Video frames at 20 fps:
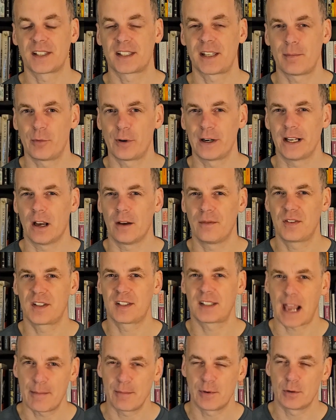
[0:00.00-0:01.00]
summary of
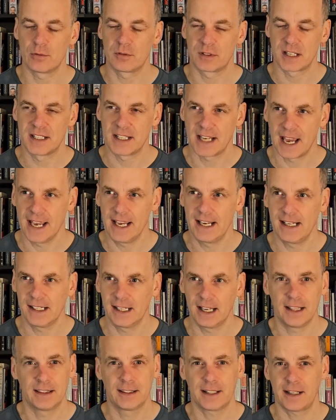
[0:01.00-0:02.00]
Samuel today,
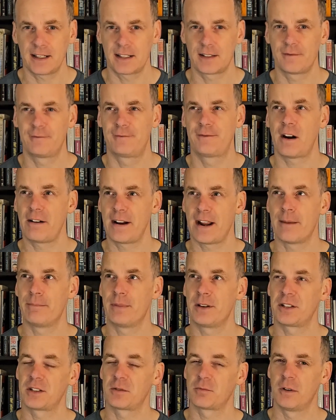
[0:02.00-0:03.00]
and that is a very
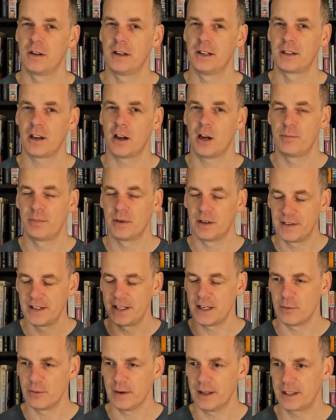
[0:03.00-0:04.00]
ambitious word to open a
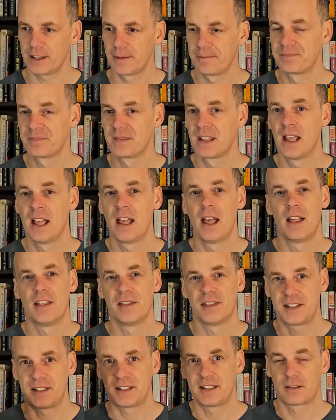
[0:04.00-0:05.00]
video with.
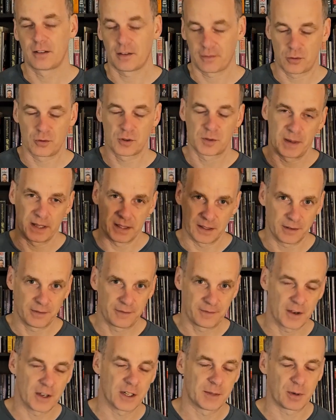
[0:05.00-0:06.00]
This, of course, being the
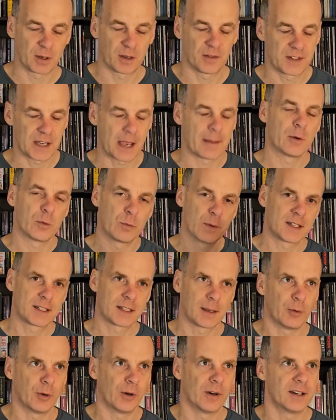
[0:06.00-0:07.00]
first book of Samuel we're
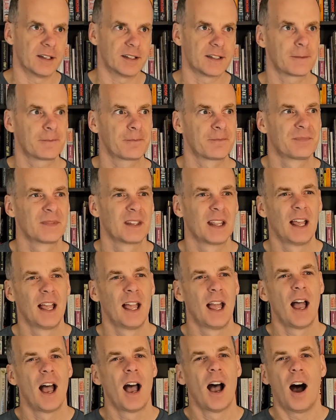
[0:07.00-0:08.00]
summarising.
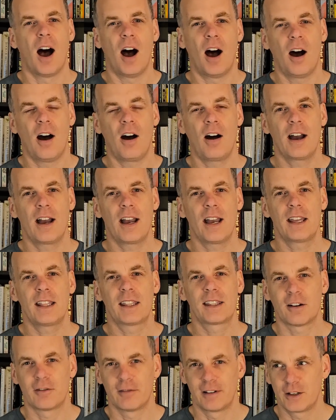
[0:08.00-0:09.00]
I
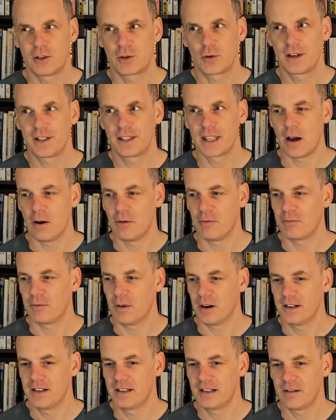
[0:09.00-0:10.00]
thoroughly enjoyed that
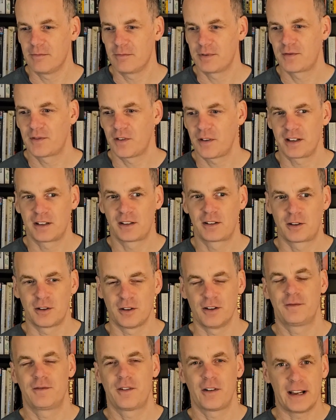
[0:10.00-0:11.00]
one. It was very
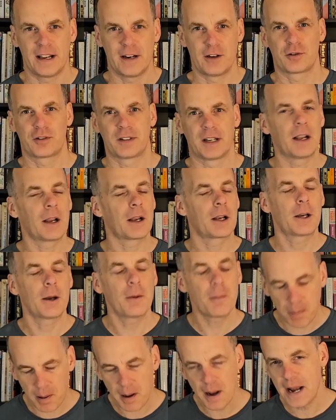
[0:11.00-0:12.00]
good, very interesting.
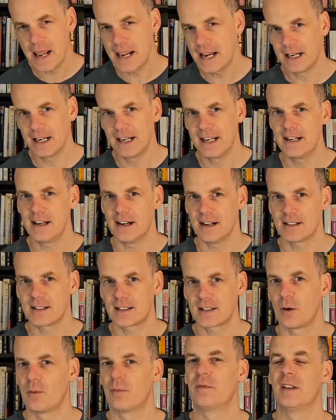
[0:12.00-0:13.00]
Completely
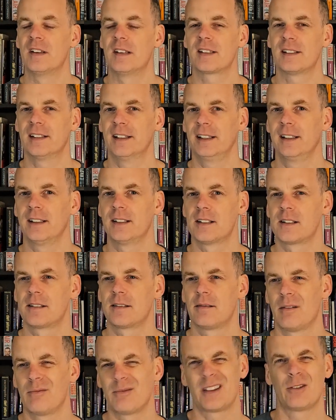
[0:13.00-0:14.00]
nuts, obviously, as
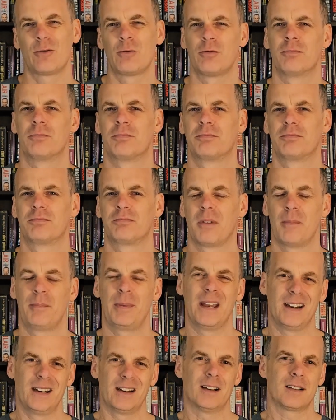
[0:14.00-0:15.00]
they're all a
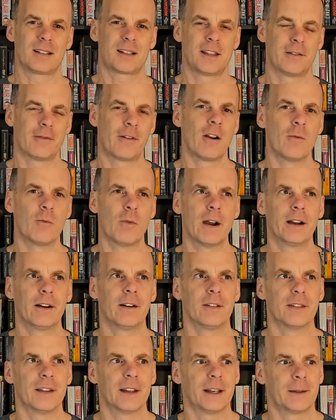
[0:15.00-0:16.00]
bit nuts in their own way,
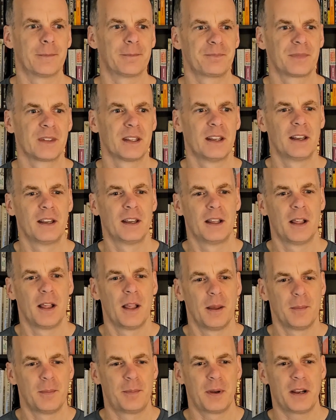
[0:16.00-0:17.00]
aren't they?
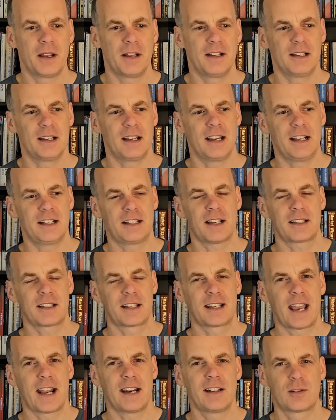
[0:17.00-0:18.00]
But it does,
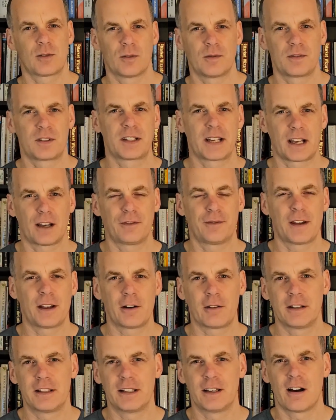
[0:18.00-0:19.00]
again, sort of stick a
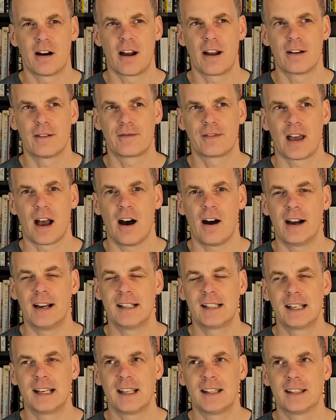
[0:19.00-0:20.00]
finger in the eye of that
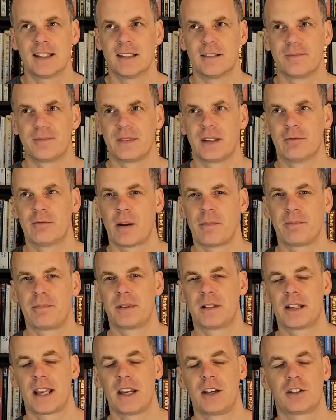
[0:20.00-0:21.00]
idea that the
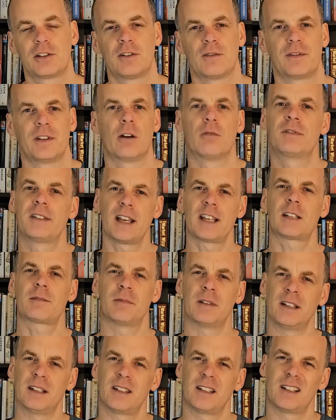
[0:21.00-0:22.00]
reputation of the Old
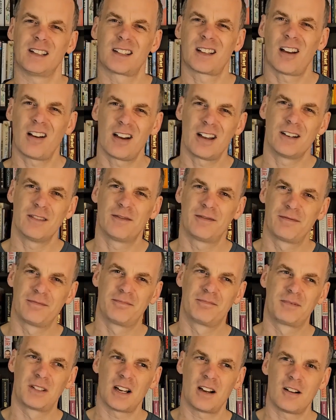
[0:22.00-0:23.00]
Testament is that it's kind of
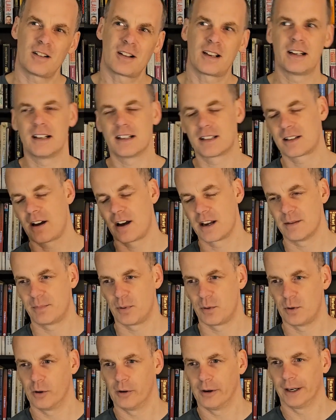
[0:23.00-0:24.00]
dark and it's kind of
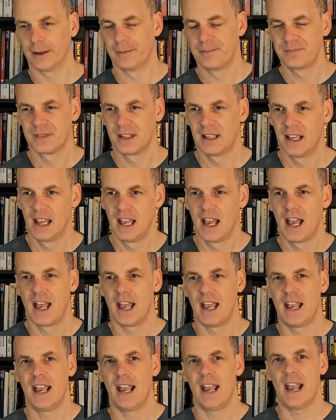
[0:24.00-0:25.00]
boring.
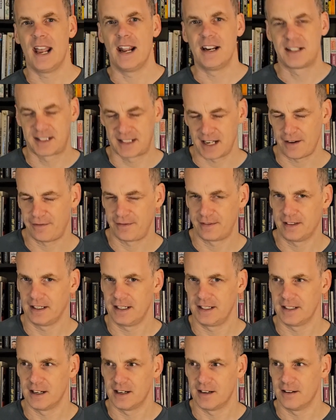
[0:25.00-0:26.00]
It's
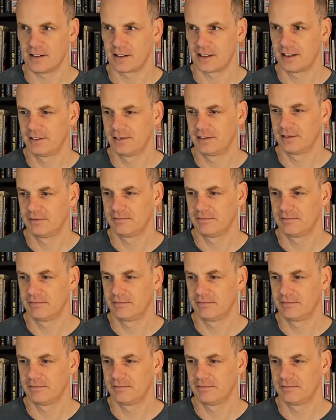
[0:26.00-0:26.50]
definitely dark.